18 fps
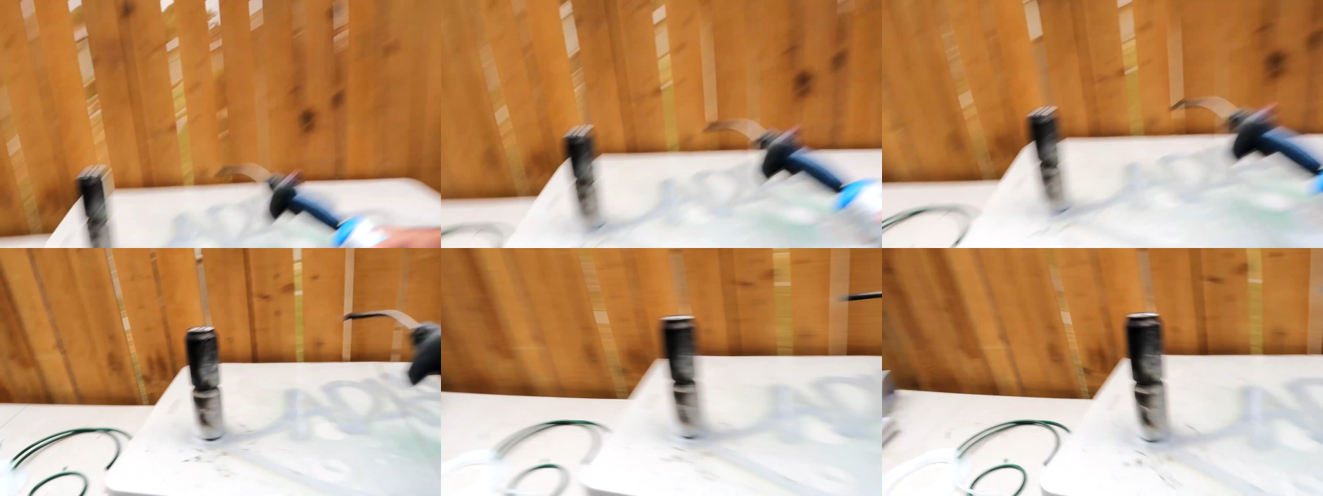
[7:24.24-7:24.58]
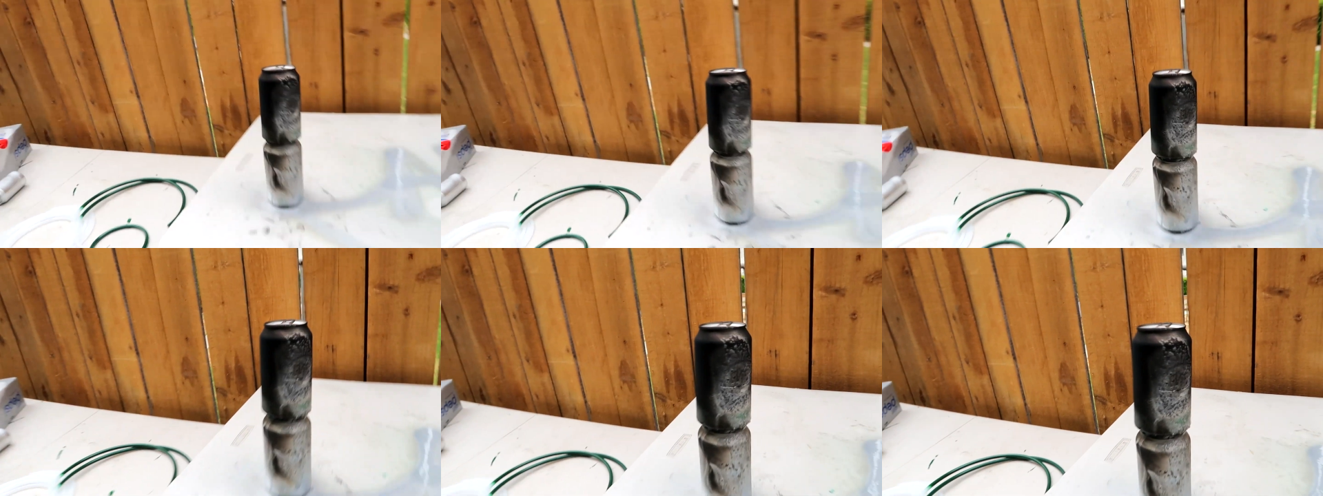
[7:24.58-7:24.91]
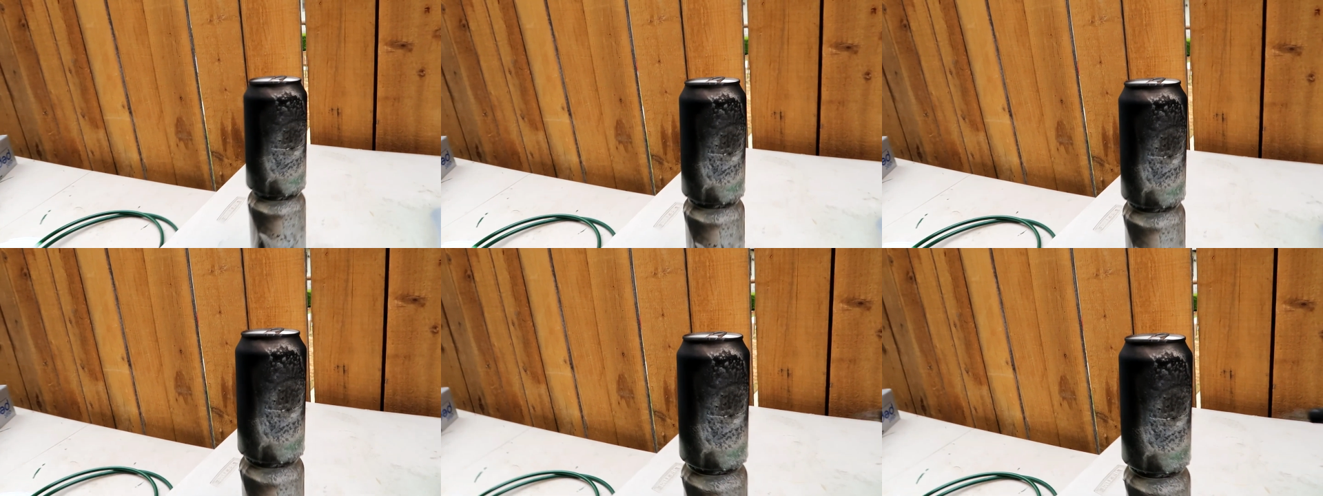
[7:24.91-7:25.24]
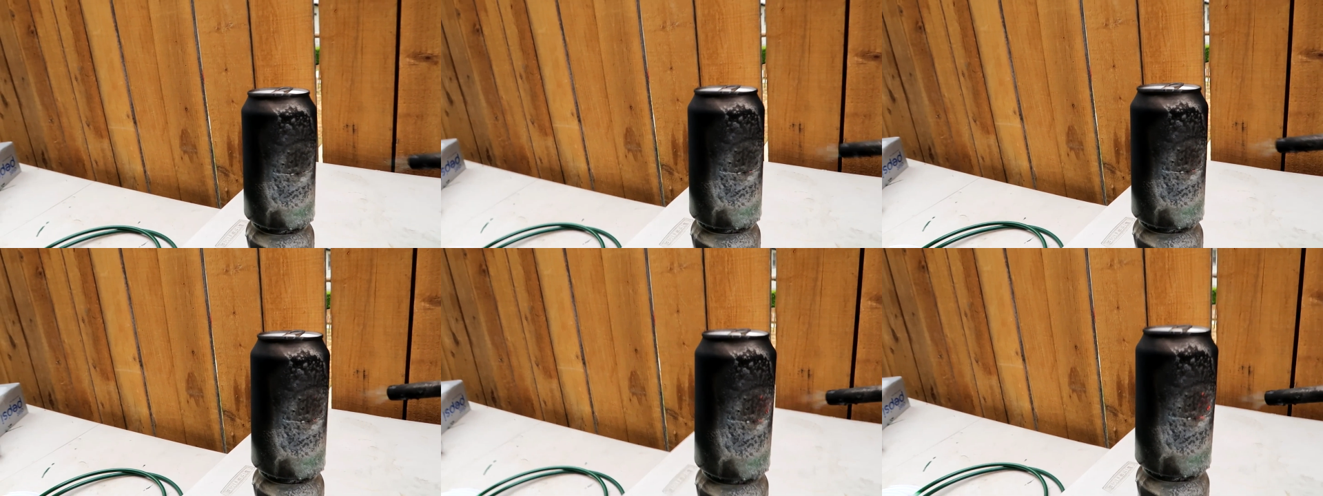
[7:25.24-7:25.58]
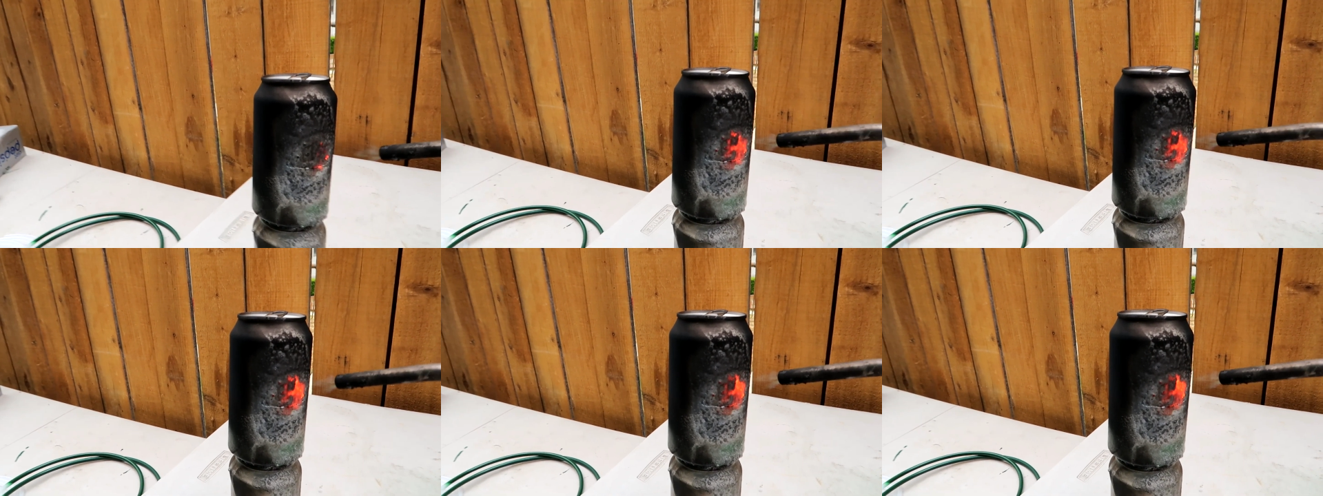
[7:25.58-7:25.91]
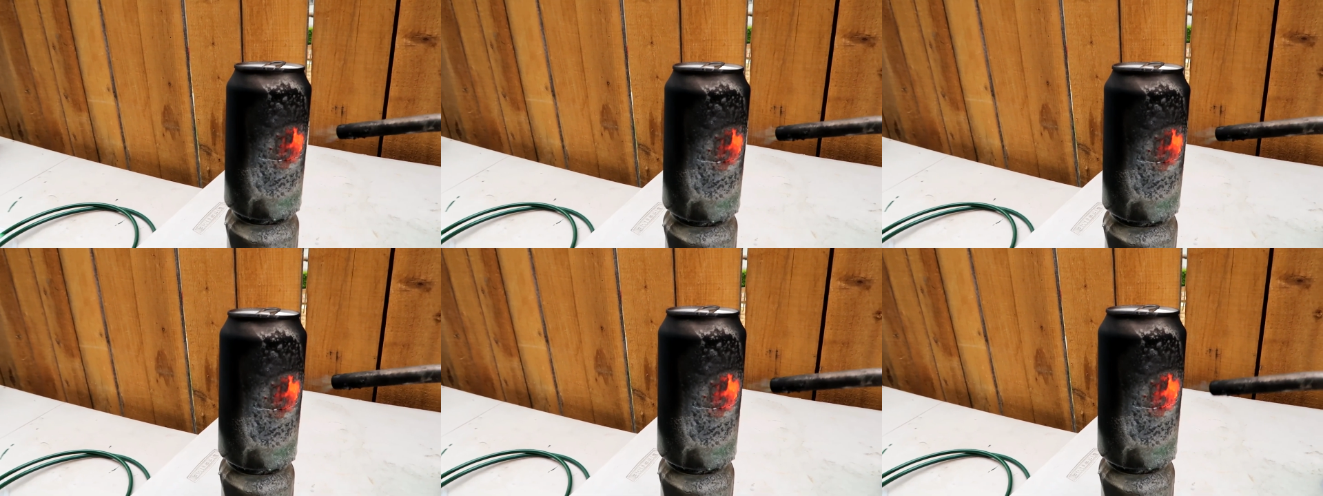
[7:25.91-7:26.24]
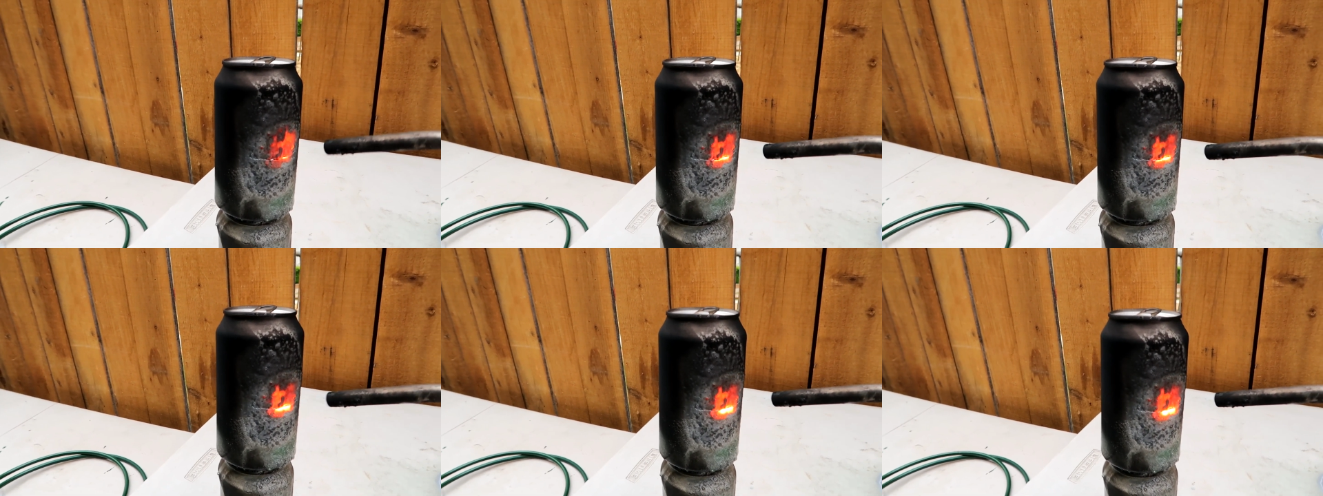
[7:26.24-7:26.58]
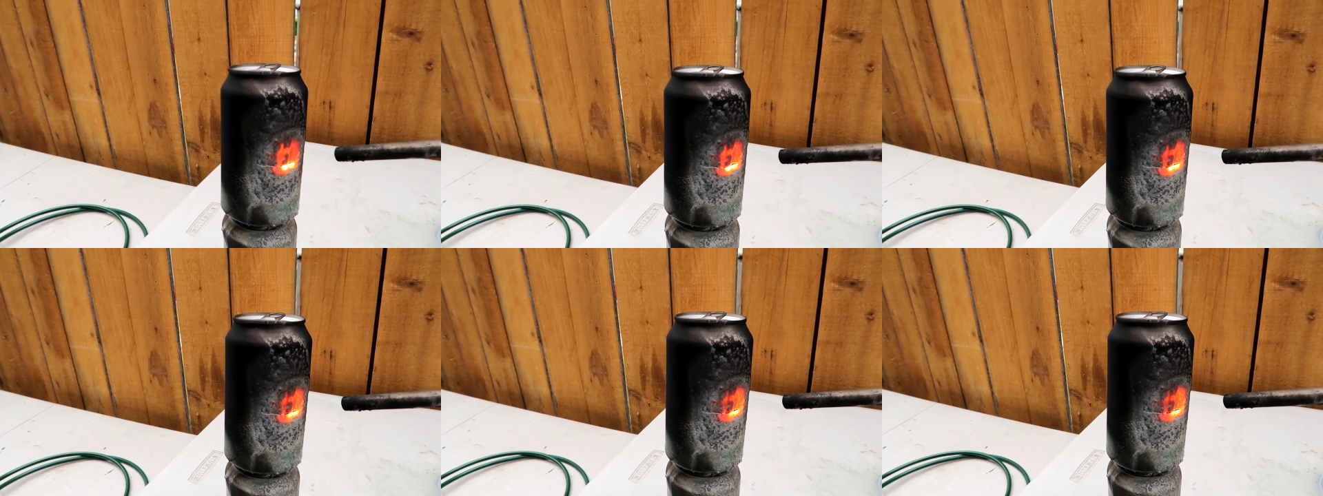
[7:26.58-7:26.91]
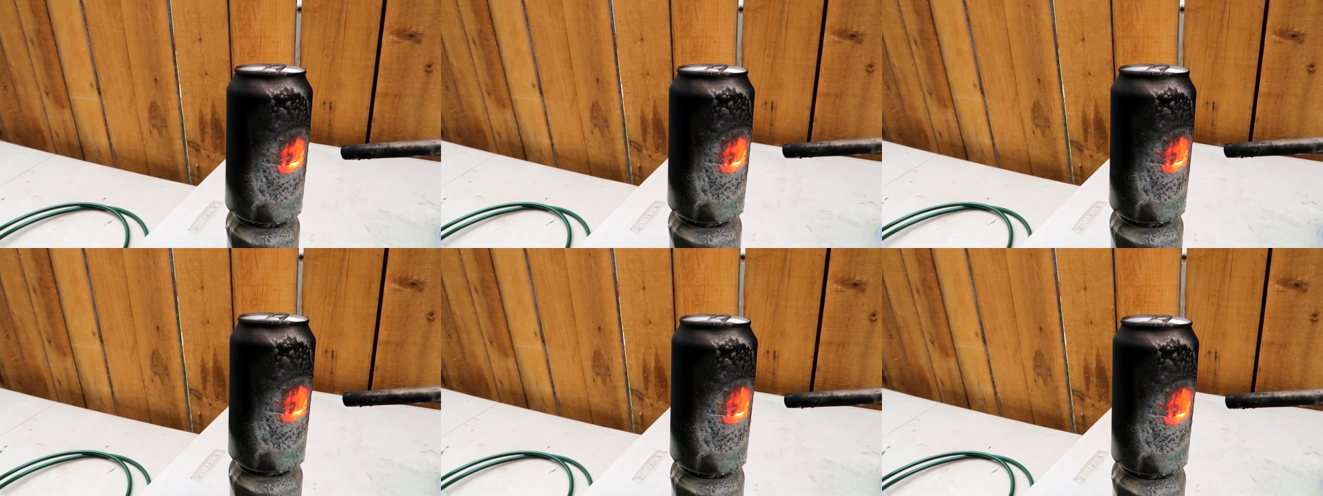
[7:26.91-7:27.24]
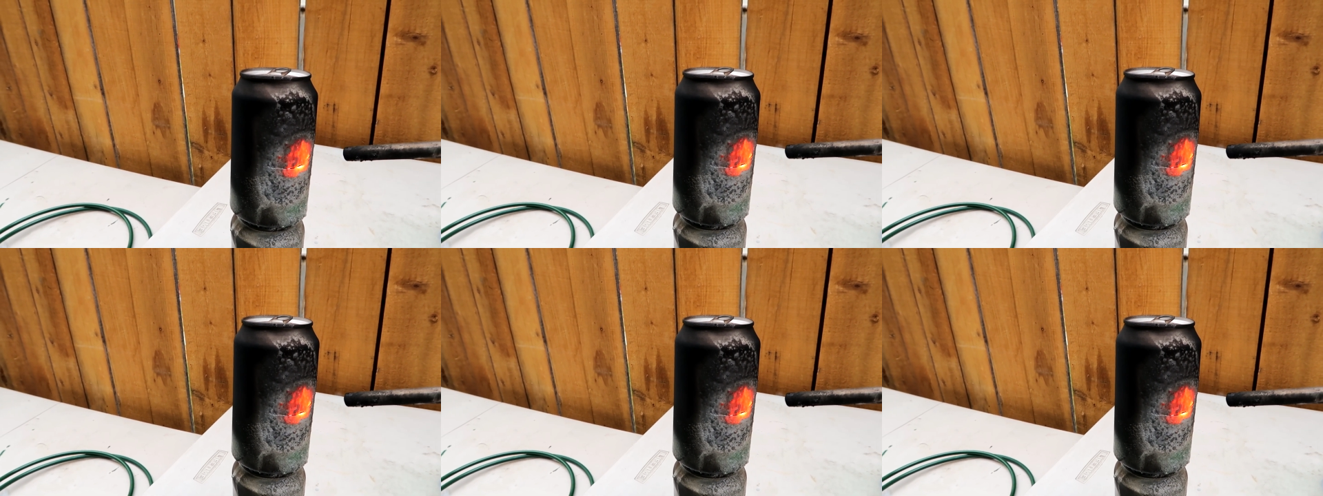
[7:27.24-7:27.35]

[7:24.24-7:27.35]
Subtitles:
[unreadable: no face in view]